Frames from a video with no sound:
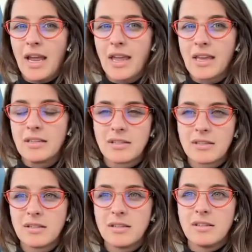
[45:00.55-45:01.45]
and
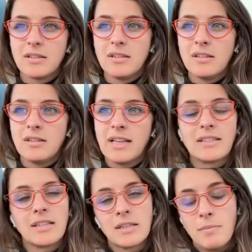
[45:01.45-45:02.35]

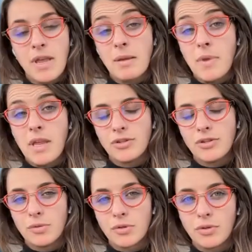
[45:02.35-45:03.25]
that doesn't make me as your